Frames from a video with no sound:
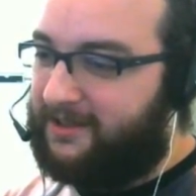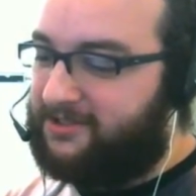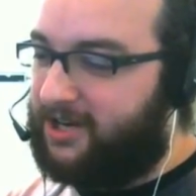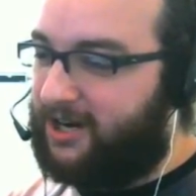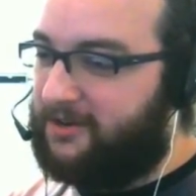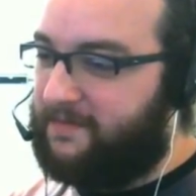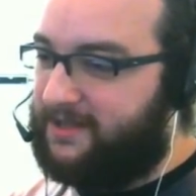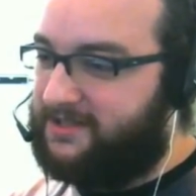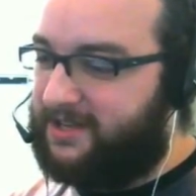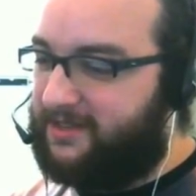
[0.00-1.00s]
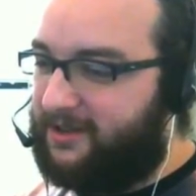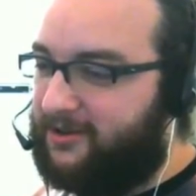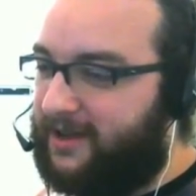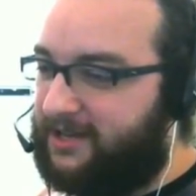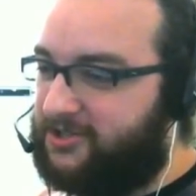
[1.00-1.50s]
Gyromancy. I think
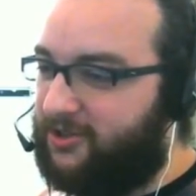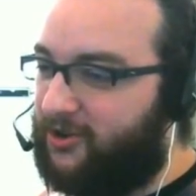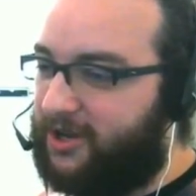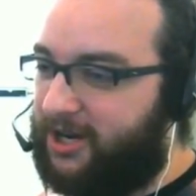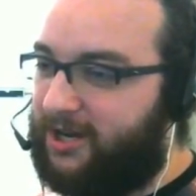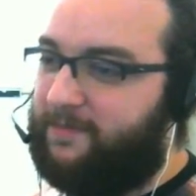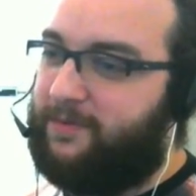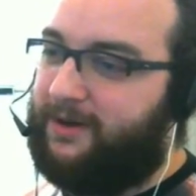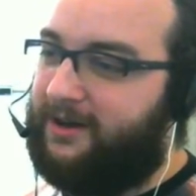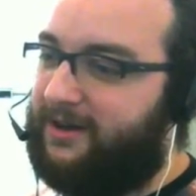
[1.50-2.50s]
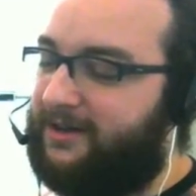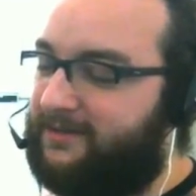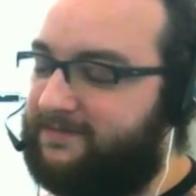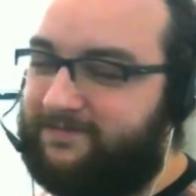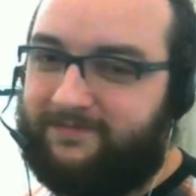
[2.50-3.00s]
you guys should look it up.
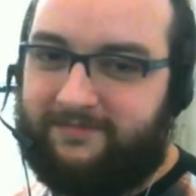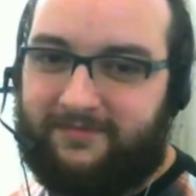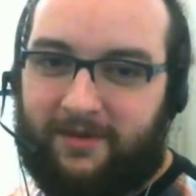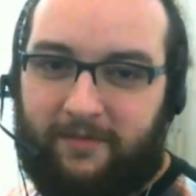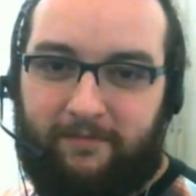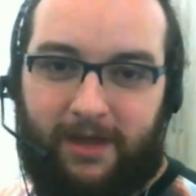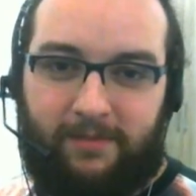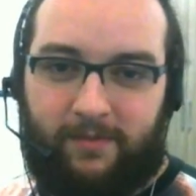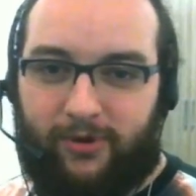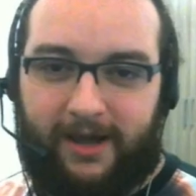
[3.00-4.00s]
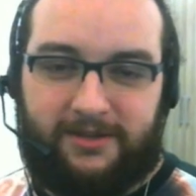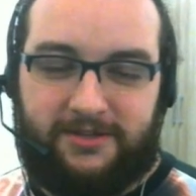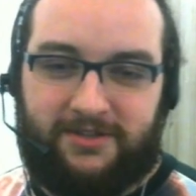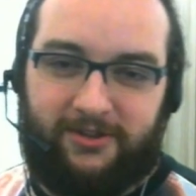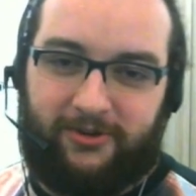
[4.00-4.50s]
Maybe
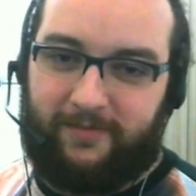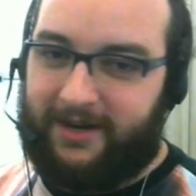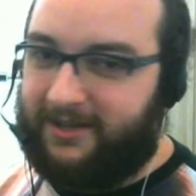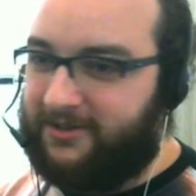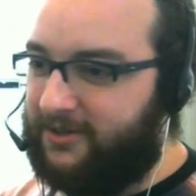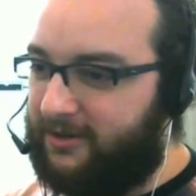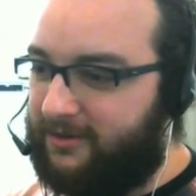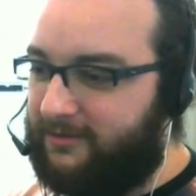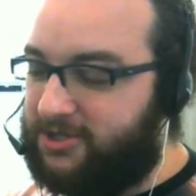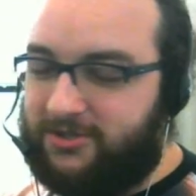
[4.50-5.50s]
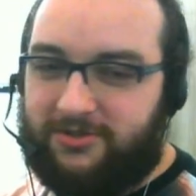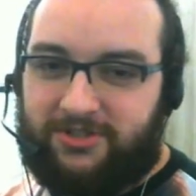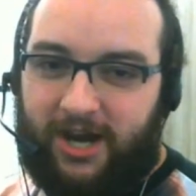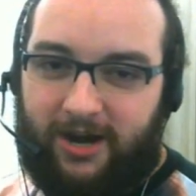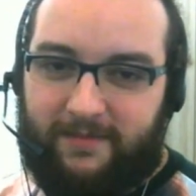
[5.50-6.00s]
practice a little bit. I don't know. We should do
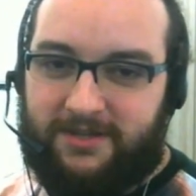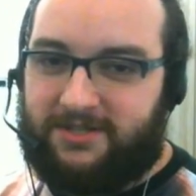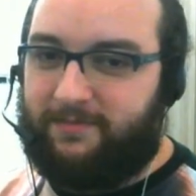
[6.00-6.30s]
gyromancy.